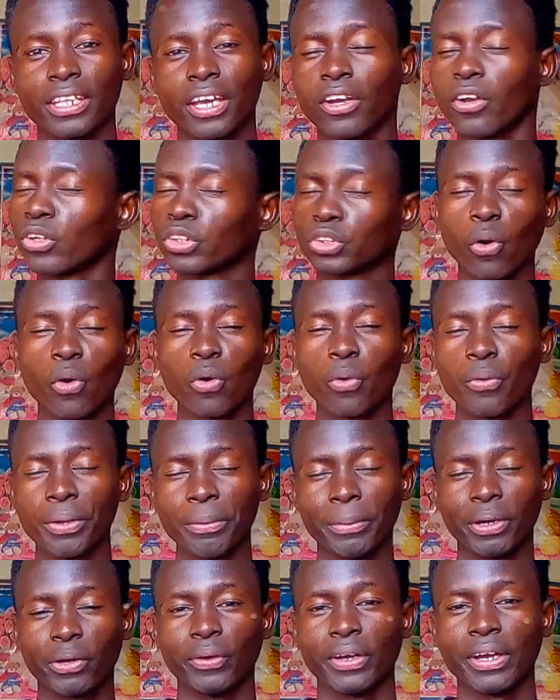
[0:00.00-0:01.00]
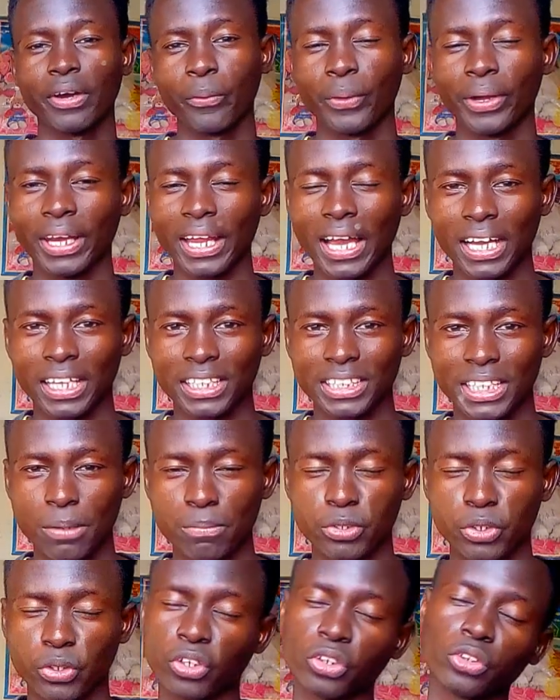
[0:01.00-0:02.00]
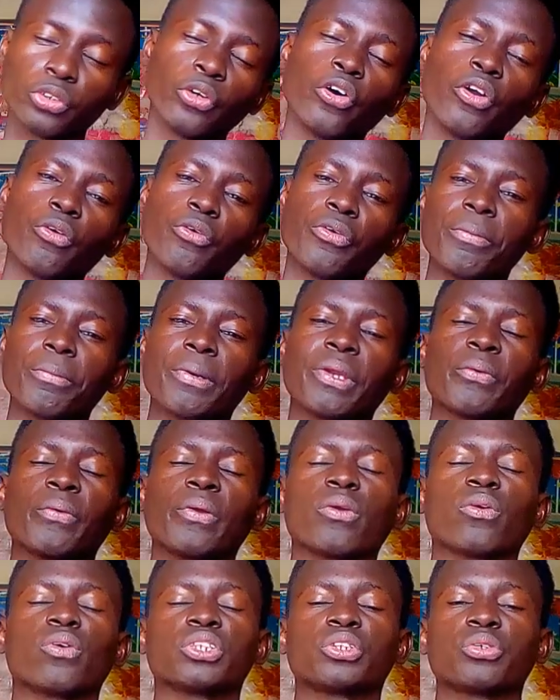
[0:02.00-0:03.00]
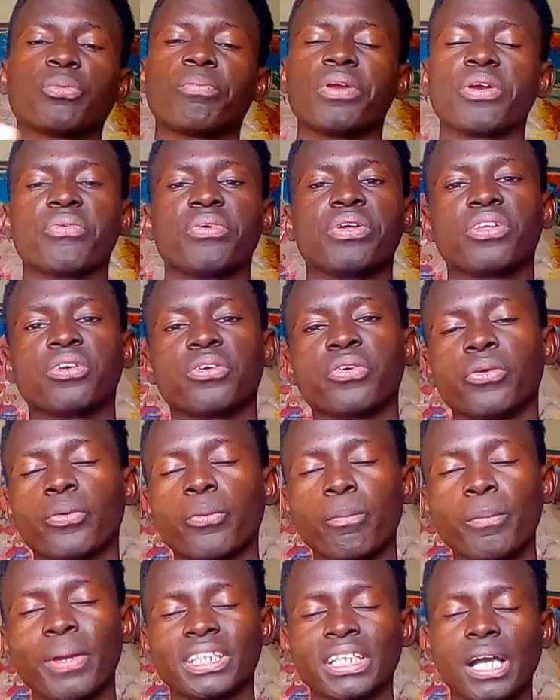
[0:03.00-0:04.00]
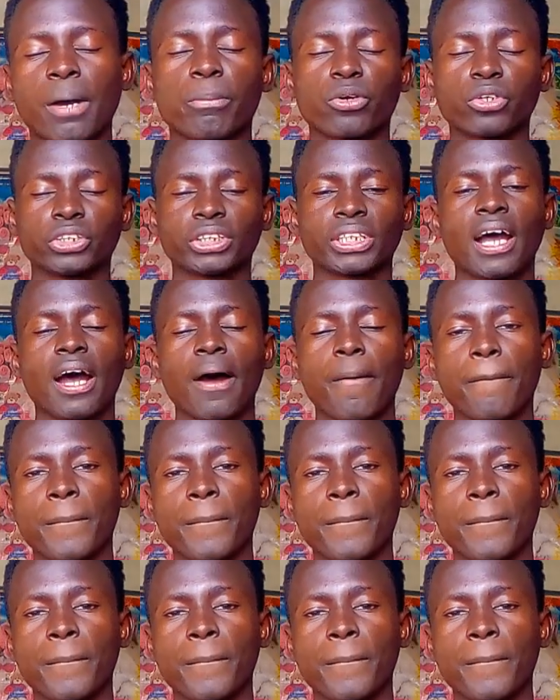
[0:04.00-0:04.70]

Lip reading: not all women will accept you. Not all women will want to be with you. You may approach her,